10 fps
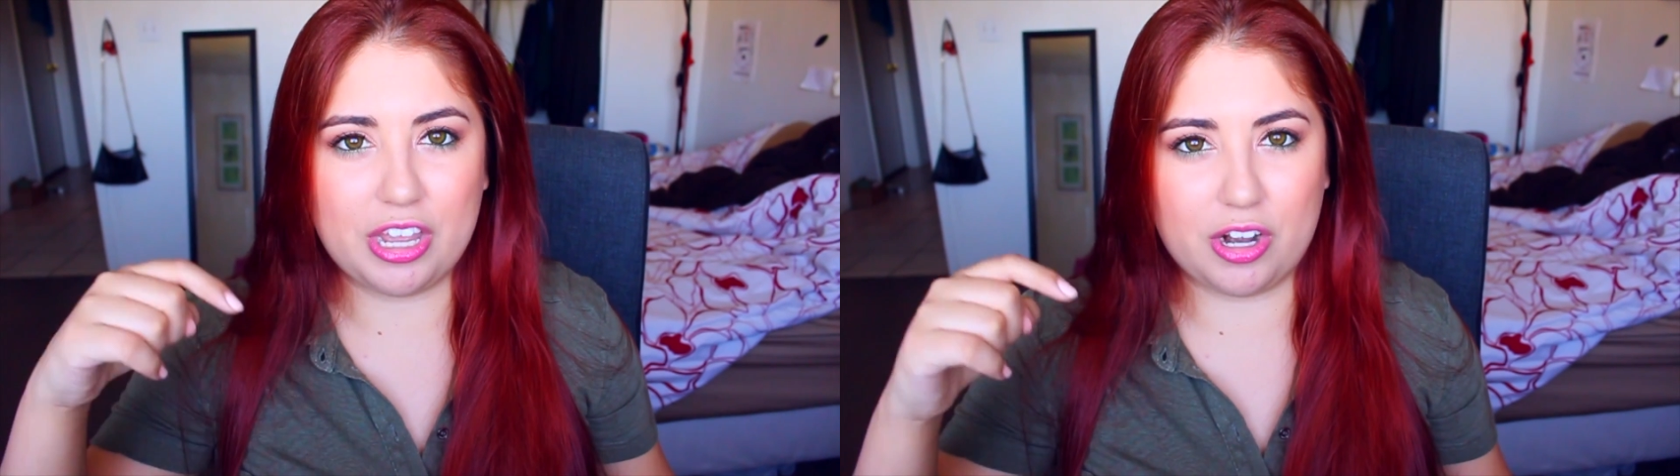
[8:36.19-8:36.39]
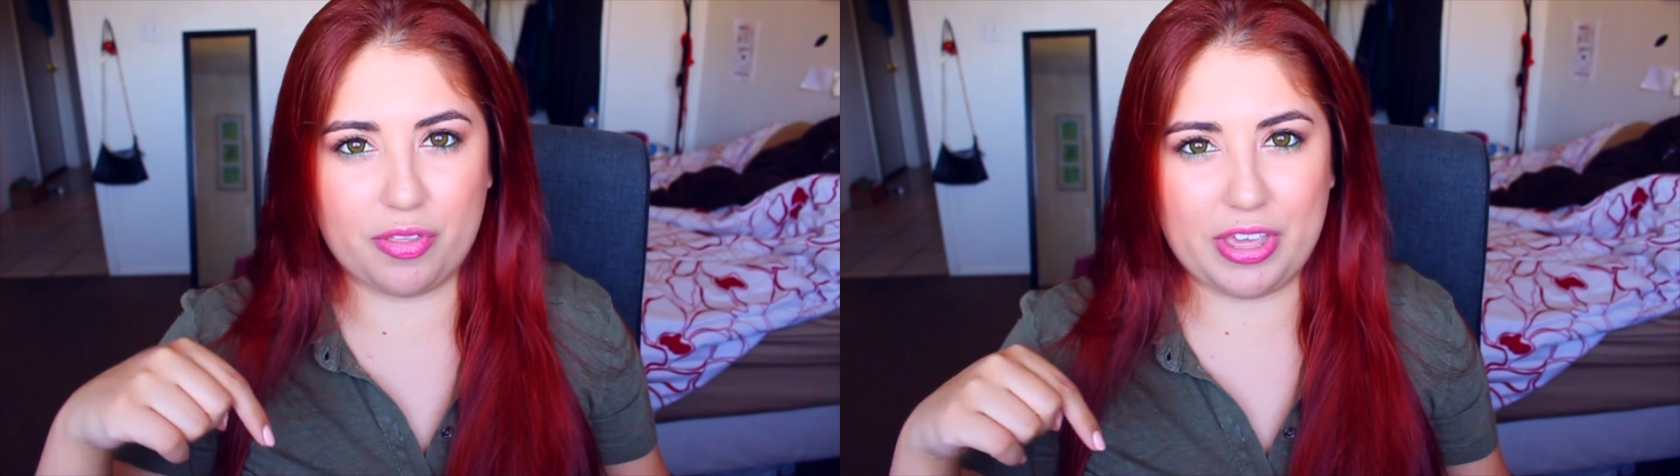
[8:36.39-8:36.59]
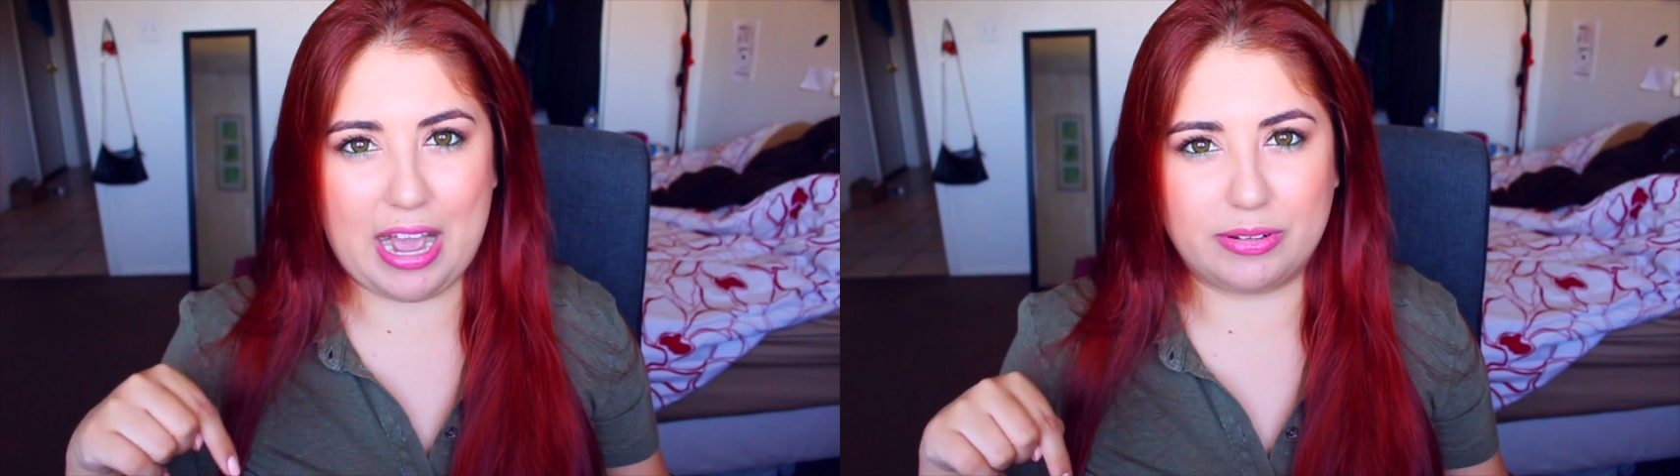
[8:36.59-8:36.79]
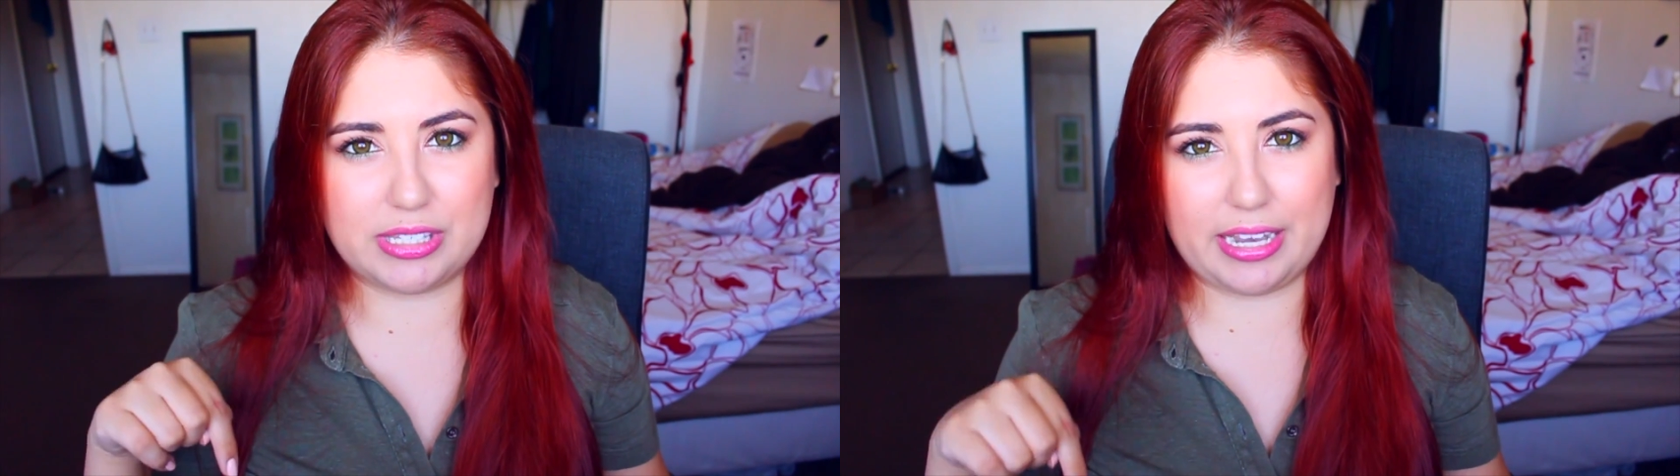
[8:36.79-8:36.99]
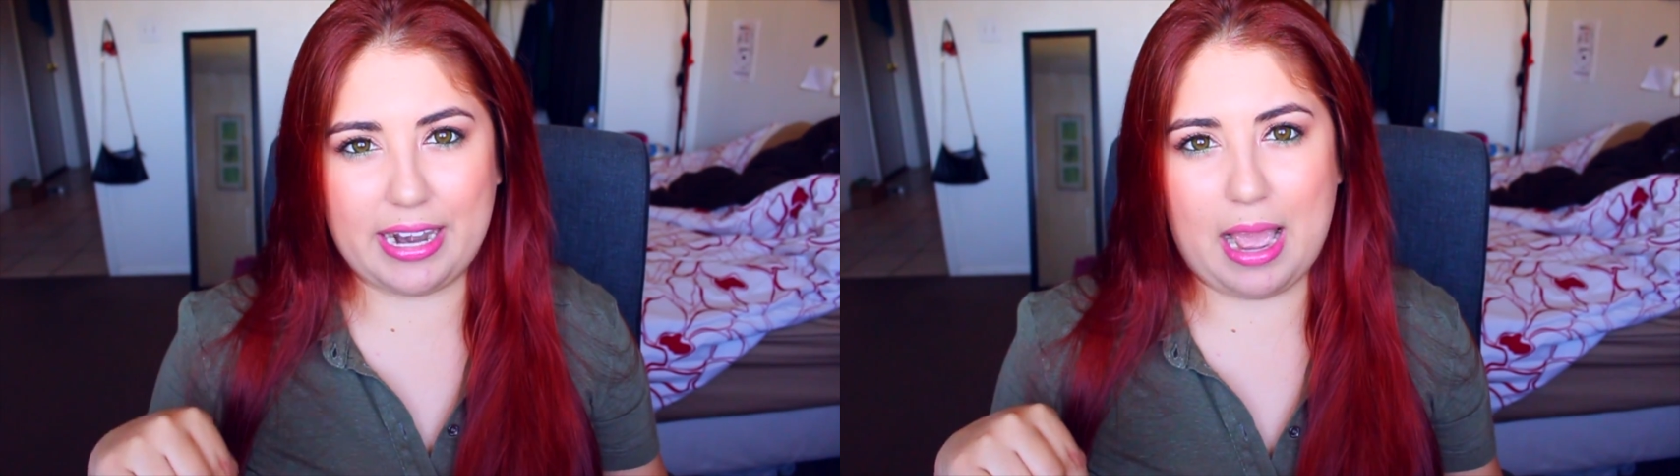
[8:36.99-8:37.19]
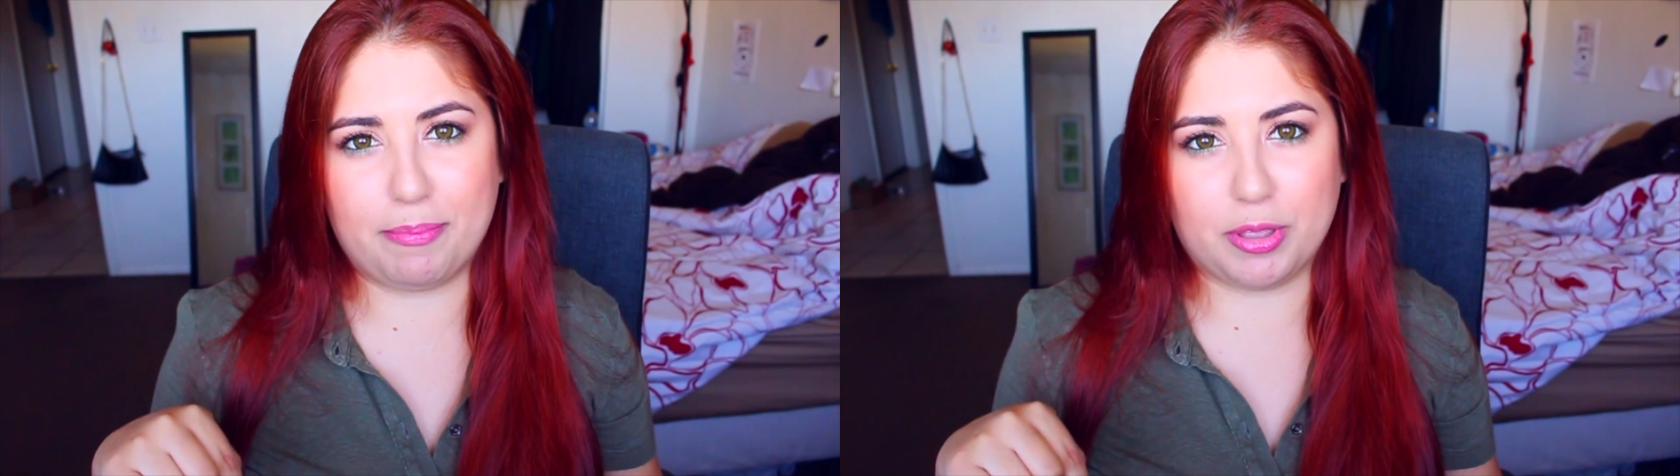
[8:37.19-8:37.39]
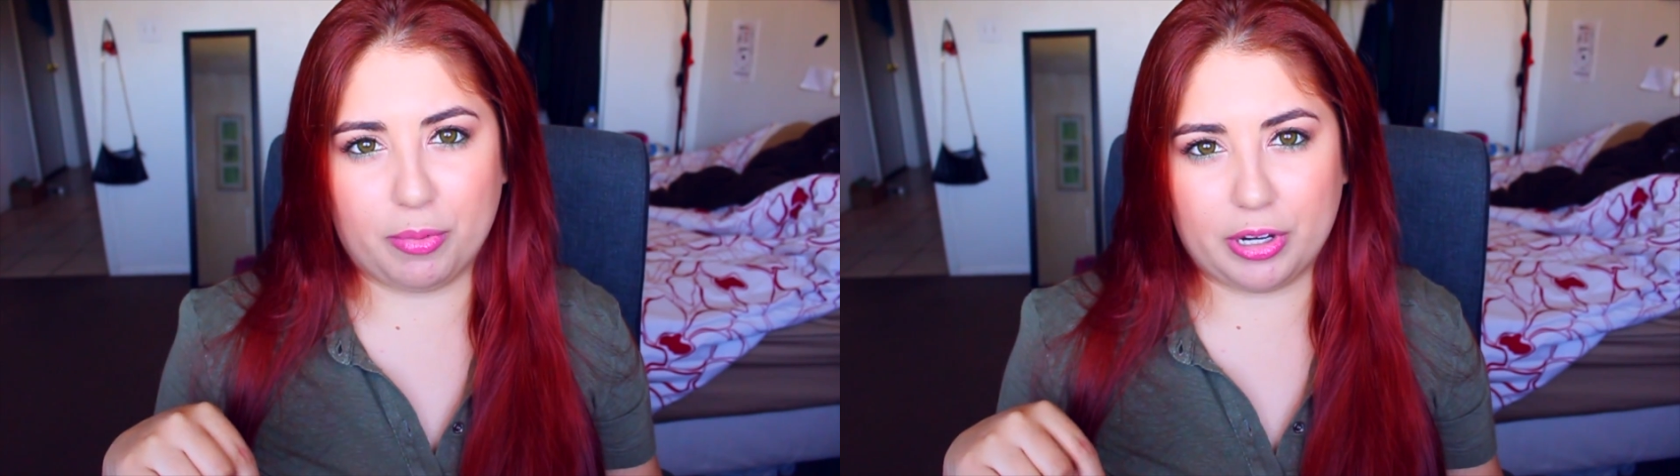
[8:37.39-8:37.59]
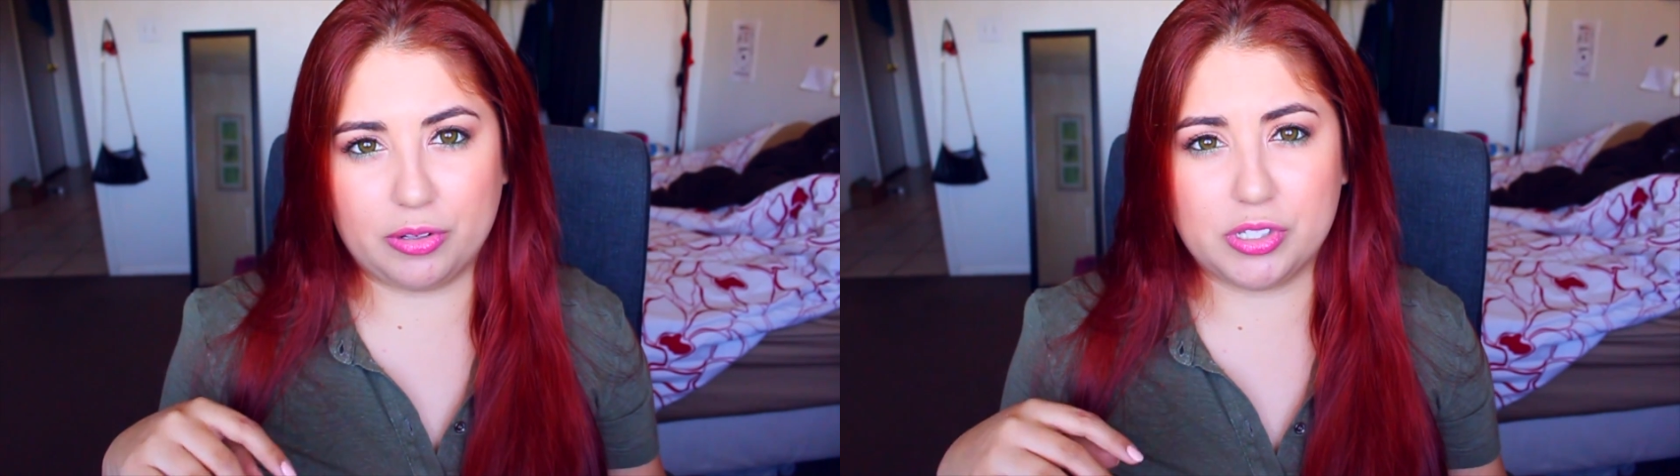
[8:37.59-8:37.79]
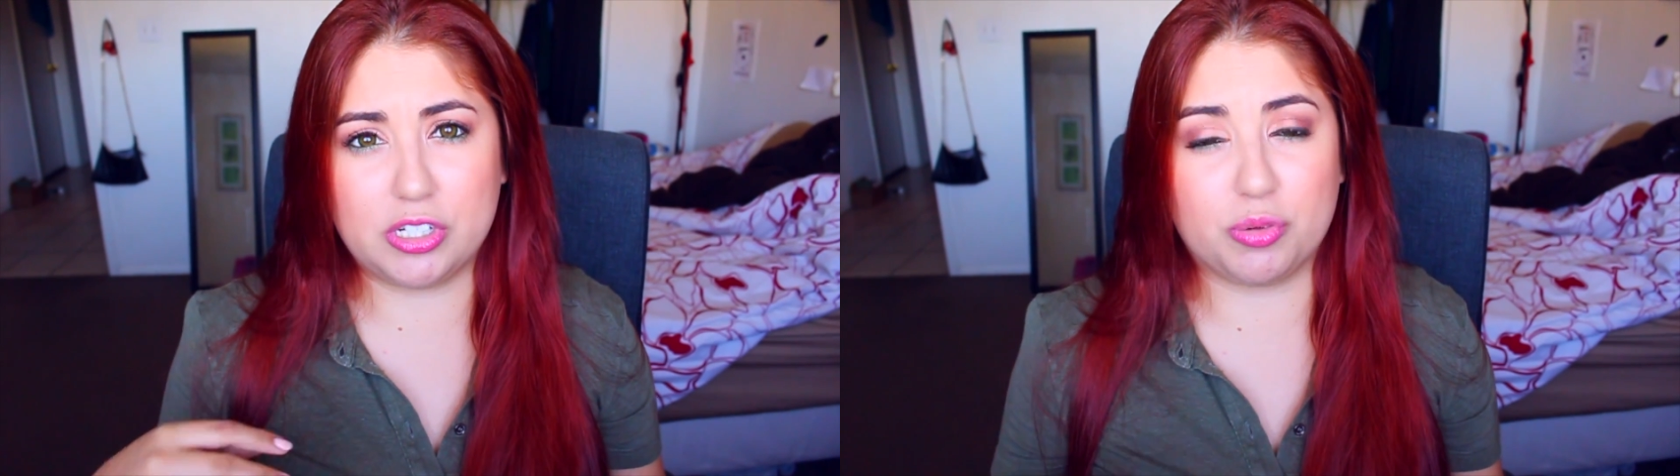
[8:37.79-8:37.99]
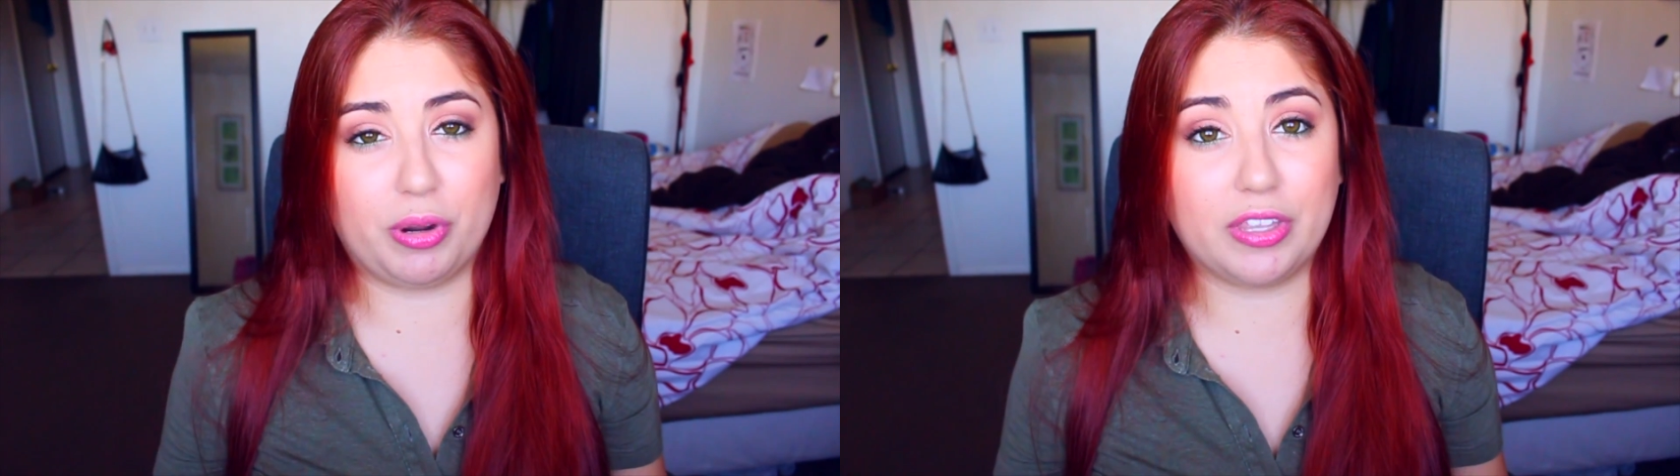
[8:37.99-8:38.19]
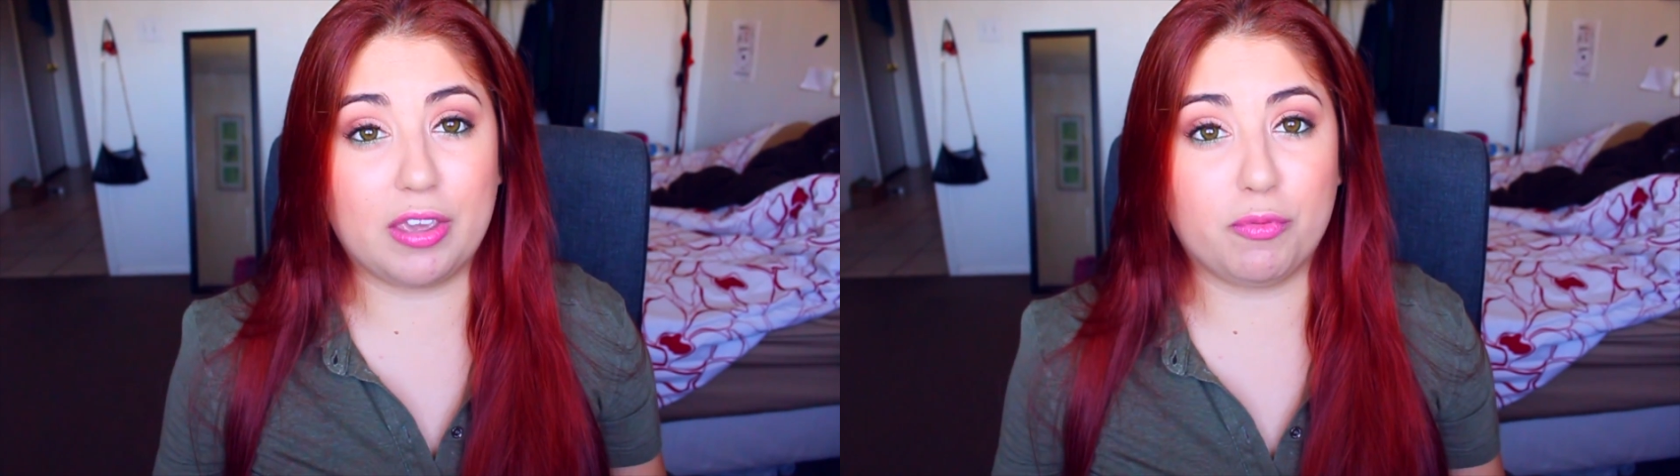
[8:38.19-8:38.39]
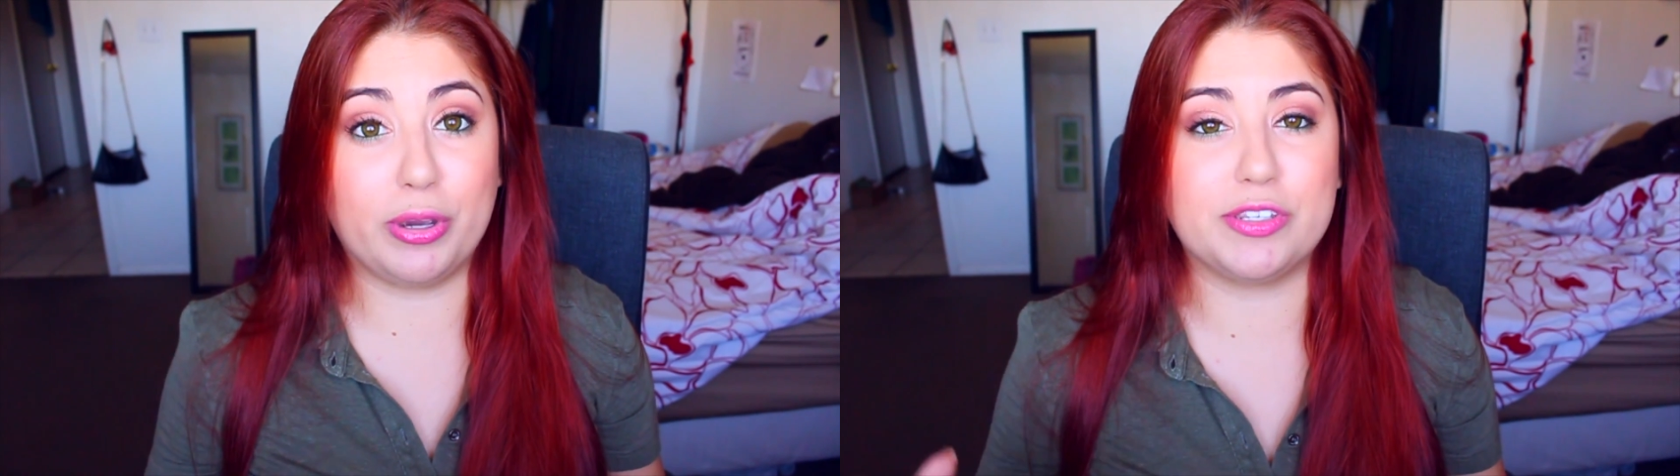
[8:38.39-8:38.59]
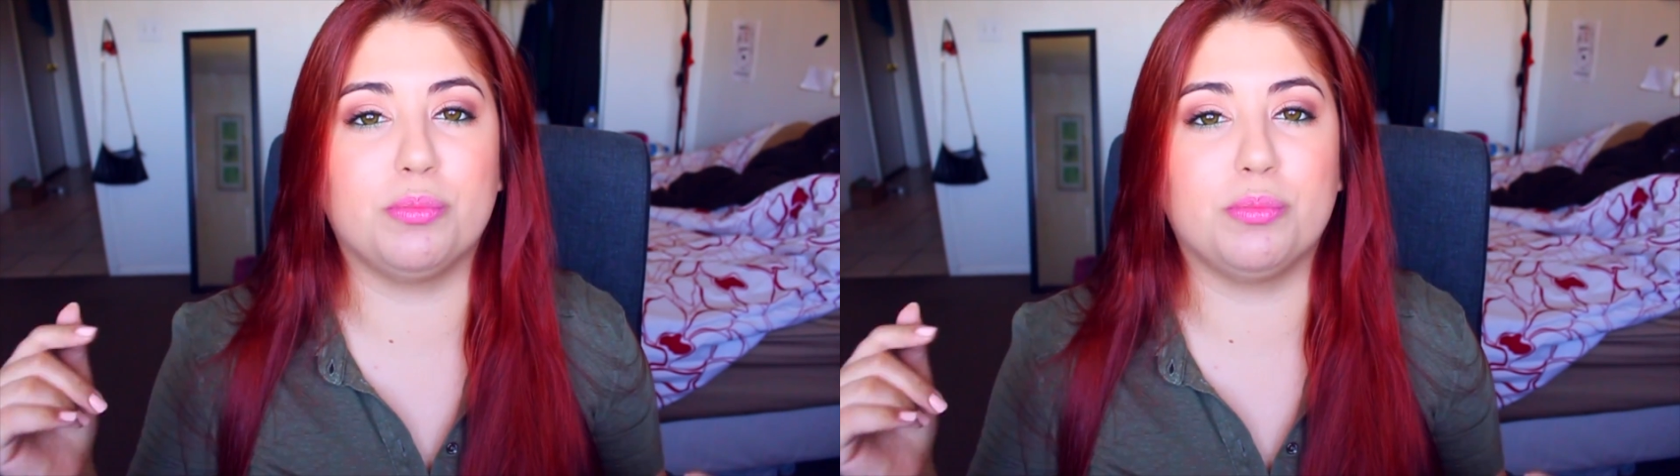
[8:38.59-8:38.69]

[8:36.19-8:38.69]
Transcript: the outside app that we're using to run the giveaway,